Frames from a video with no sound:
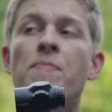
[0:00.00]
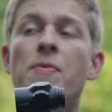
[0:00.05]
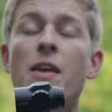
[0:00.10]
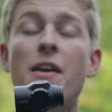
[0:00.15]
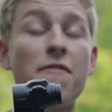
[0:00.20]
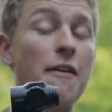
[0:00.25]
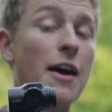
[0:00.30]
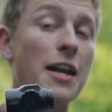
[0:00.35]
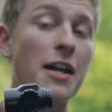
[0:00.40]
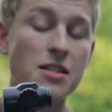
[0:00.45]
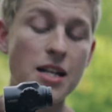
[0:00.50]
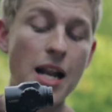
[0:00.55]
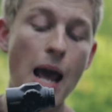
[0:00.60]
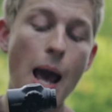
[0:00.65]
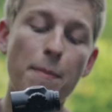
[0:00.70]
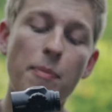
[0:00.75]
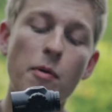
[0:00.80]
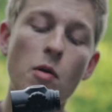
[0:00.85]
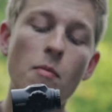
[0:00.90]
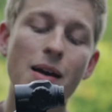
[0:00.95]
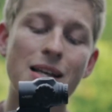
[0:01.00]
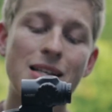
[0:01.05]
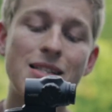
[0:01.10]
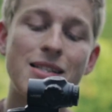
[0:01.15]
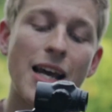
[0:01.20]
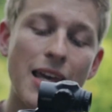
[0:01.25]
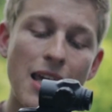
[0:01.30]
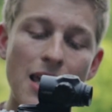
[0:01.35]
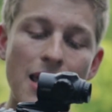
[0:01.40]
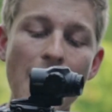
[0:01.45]
If that doesn't happen, my
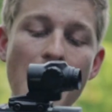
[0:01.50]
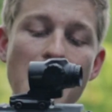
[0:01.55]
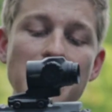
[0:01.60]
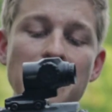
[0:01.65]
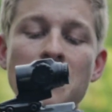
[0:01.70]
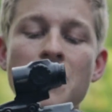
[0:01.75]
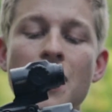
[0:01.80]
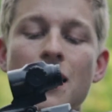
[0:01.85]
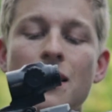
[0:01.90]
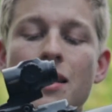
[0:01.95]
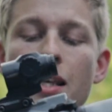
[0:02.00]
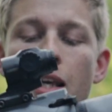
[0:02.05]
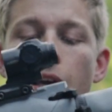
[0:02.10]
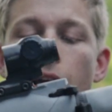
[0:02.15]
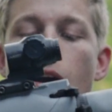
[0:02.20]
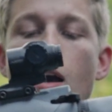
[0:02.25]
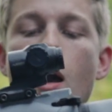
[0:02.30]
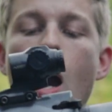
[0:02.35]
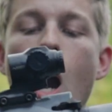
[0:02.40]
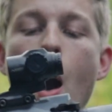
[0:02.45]
second guess is that the